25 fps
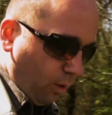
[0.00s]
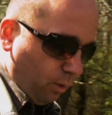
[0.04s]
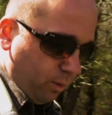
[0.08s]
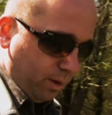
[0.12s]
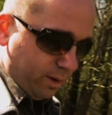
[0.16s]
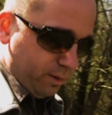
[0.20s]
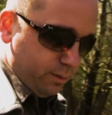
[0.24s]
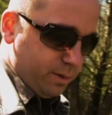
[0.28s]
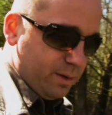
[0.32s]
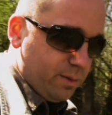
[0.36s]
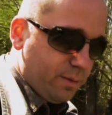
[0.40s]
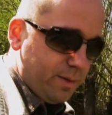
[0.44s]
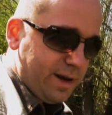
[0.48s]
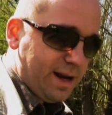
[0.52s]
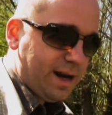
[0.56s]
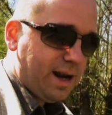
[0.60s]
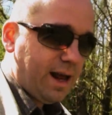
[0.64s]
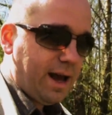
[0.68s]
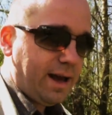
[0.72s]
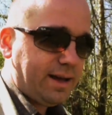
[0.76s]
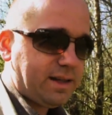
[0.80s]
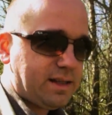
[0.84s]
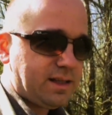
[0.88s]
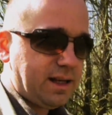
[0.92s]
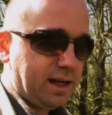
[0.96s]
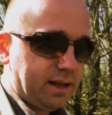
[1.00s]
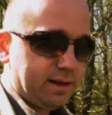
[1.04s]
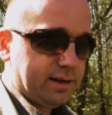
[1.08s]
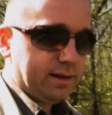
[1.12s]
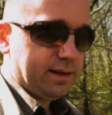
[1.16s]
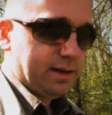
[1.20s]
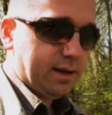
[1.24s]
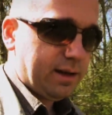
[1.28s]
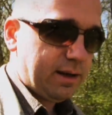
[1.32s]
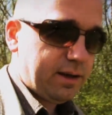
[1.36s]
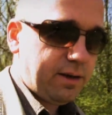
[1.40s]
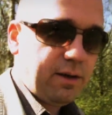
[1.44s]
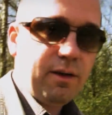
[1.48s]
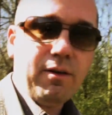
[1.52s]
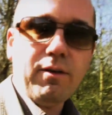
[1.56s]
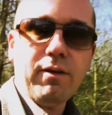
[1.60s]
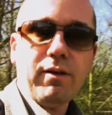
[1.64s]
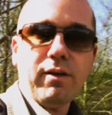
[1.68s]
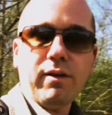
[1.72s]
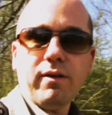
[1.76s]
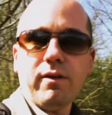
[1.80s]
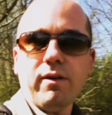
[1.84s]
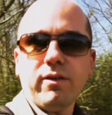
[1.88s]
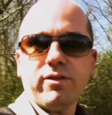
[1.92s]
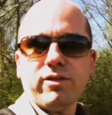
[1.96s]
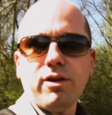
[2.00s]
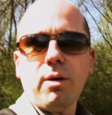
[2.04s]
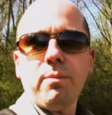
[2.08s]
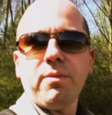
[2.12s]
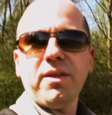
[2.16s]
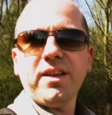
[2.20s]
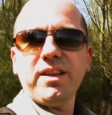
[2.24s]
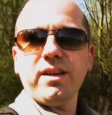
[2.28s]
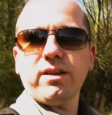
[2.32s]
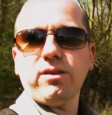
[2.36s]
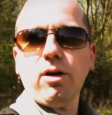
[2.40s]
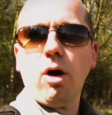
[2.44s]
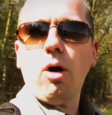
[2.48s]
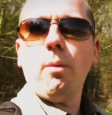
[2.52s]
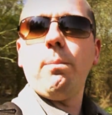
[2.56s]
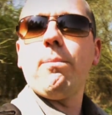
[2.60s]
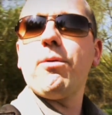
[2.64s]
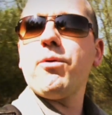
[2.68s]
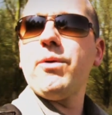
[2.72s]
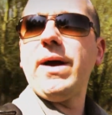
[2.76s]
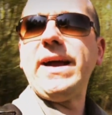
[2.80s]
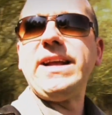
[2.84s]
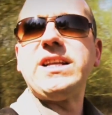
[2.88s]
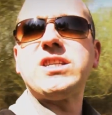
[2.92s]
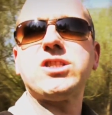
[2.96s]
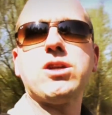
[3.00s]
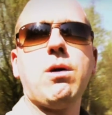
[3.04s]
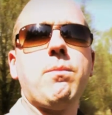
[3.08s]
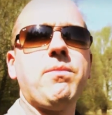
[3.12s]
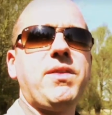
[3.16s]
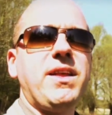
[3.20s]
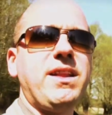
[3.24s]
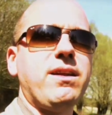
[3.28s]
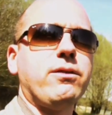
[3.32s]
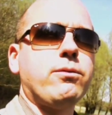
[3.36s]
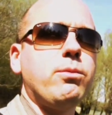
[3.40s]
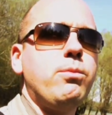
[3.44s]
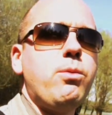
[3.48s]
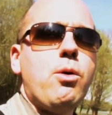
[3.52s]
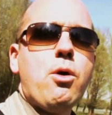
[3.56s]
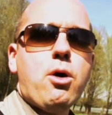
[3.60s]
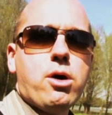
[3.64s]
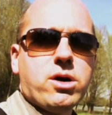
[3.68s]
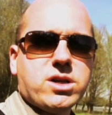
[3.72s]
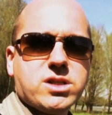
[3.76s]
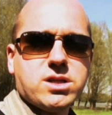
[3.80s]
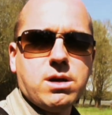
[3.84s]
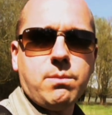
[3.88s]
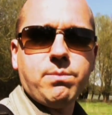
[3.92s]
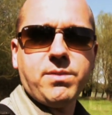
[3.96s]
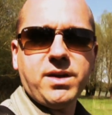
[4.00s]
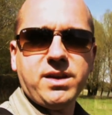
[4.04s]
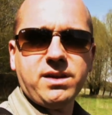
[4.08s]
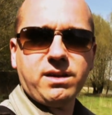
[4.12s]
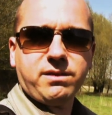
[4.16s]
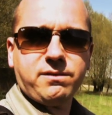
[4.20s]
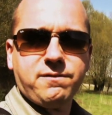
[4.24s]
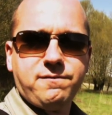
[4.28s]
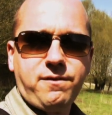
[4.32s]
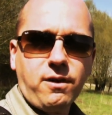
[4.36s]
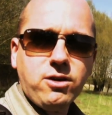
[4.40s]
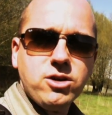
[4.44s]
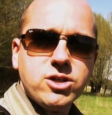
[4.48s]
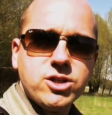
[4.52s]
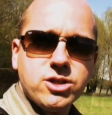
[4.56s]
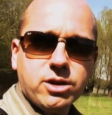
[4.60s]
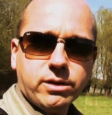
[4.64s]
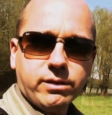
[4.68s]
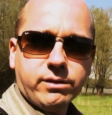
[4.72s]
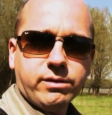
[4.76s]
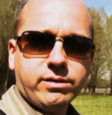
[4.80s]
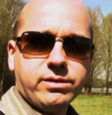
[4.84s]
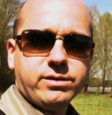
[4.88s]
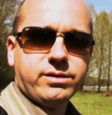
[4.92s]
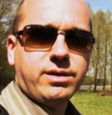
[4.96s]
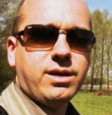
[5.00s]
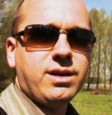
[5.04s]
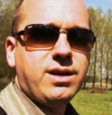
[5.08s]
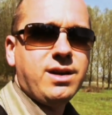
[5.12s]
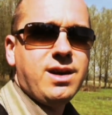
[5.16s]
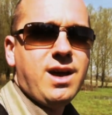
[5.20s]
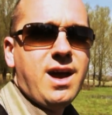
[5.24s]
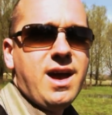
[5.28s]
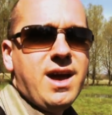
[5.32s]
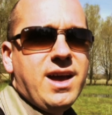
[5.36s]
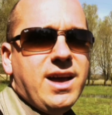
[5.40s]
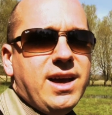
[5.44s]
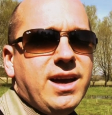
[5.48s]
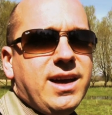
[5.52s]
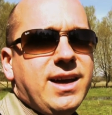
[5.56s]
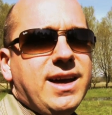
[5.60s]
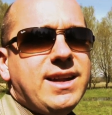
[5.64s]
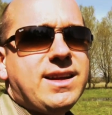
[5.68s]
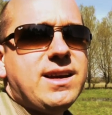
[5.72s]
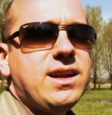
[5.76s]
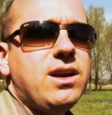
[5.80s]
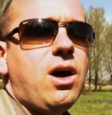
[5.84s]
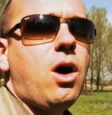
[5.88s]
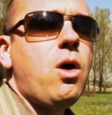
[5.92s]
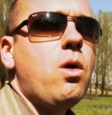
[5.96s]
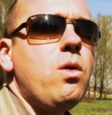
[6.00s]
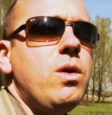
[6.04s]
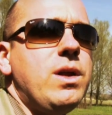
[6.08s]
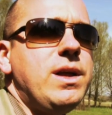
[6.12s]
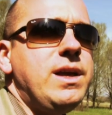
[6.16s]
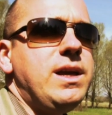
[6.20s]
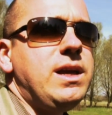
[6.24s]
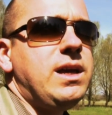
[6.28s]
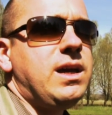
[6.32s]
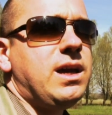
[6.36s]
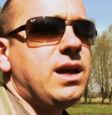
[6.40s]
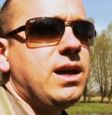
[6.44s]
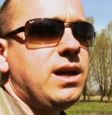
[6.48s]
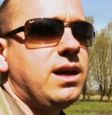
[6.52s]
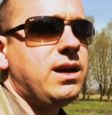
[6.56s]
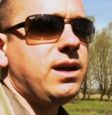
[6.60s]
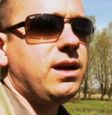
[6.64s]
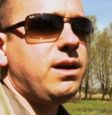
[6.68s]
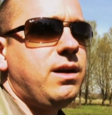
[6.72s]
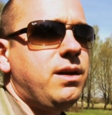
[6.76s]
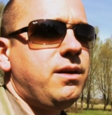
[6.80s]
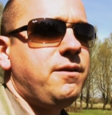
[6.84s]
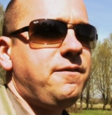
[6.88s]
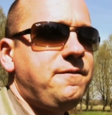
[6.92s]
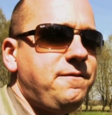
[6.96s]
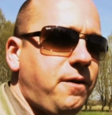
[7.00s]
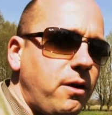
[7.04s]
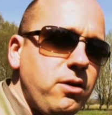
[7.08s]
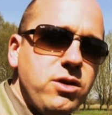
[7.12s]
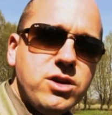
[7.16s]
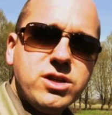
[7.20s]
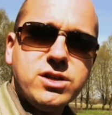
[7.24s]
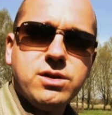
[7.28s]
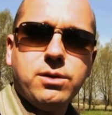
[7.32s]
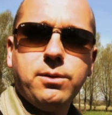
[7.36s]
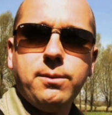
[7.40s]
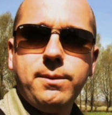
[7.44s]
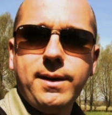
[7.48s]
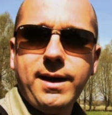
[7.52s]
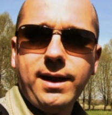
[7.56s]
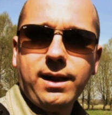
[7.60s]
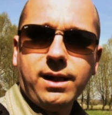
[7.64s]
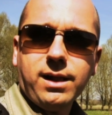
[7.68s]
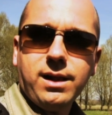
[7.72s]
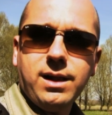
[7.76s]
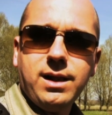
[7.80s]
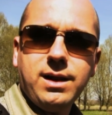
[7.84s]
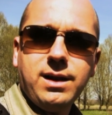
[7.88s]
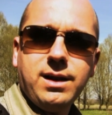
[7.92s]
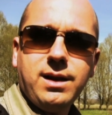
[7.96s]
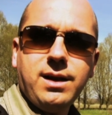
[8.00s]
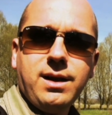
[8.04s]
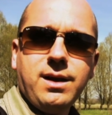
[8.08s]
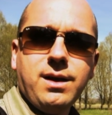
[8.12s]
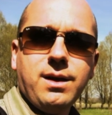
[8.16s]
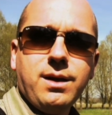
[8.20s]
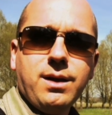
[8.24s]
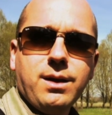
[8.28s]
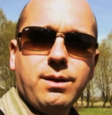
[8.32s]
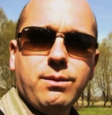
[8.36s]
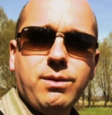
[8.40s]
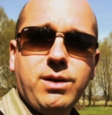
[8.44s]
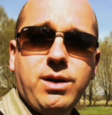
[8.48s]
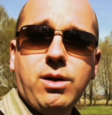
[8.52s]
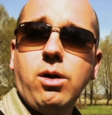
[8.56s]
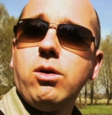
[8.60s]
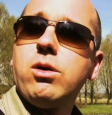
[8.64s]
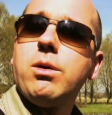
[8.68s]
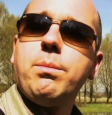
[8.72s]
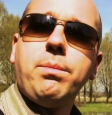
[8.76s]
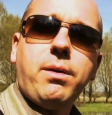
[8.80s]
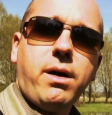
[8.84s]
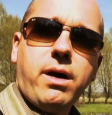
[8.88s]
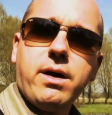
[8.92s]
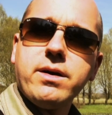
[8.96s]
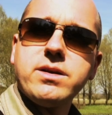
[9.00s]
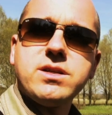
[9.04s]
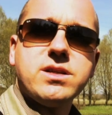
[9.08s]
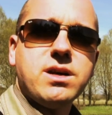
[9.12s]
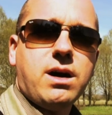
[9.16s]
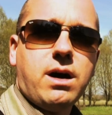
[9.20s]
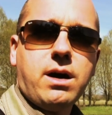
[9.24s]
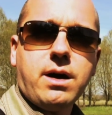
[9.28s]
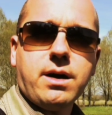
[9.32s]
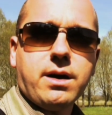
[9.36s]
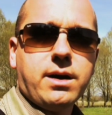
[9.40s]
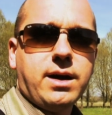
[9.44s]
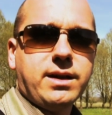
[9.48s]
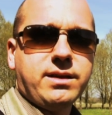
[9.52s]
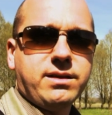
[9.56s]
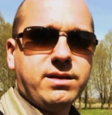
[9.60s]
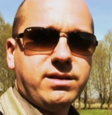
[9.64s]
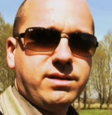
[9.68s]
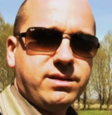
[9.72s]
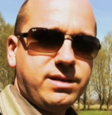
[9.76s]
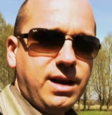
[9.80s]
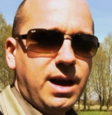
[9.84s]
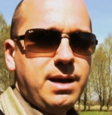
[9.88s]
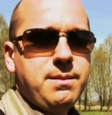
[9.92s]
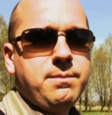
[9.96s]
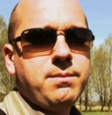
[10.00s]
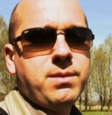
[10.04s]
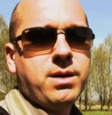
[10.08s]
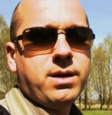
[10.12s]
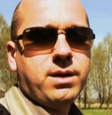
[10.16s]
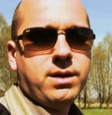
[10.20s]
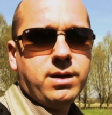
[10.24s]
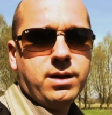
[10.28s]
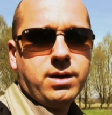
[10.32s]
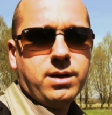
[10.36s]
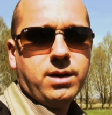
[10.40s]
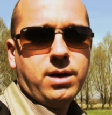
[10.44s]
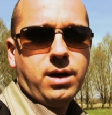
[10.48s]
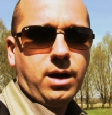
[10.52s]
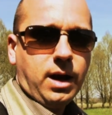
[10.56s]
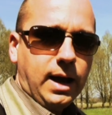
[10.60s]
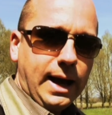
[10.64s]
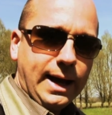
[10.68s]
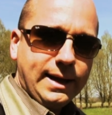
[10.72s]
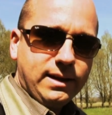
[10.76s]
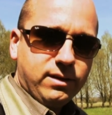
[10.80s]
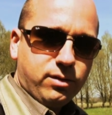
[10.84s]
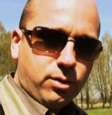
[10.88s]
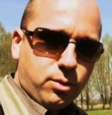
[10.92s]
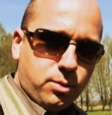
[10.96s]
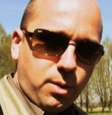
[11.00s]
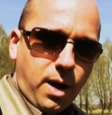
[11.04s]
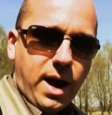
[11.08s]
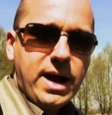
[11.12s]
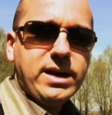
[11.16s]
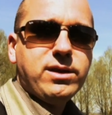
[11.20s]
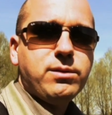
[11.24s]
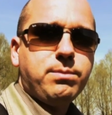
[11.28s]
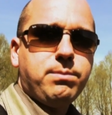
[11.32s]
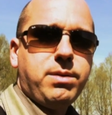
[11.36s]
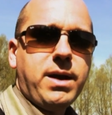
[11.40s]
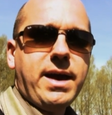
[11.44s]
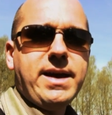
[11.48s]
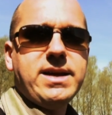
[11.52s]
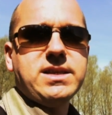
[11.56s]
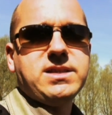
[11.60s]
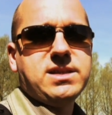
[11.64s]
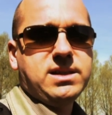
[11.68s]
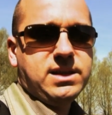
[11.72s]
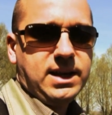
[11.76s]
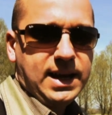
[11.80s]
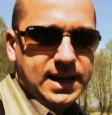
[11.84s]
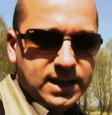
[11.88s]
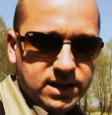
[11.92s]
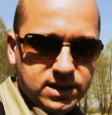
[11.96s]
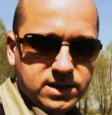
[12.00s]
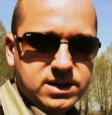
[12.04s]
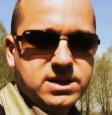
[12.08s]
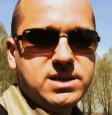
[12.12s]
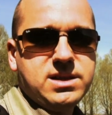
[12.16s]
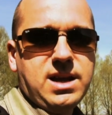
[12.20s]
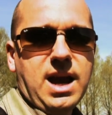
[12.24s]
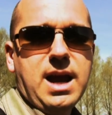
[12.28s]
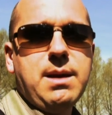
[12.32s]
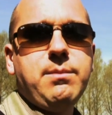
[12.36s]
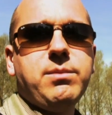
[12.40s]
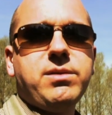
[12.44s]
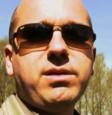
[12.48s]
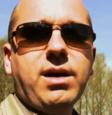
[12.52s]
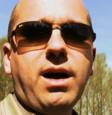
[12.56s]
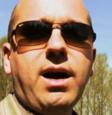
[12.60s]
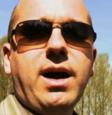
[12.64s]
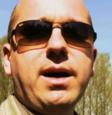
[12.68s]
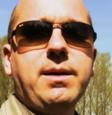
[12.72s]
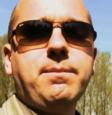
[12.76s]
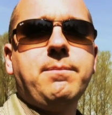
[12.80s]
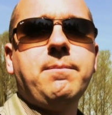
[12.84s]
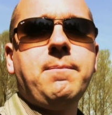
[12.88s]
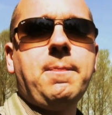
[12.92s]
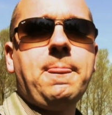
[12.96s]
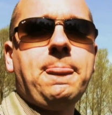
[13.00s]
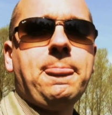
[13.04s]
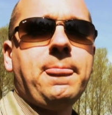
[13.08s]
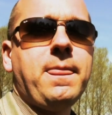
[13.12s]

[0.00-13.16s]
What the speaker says: when we realize that something that operates, something that works, something that functions, it can only function well when all the parts are at the right place and in the same time.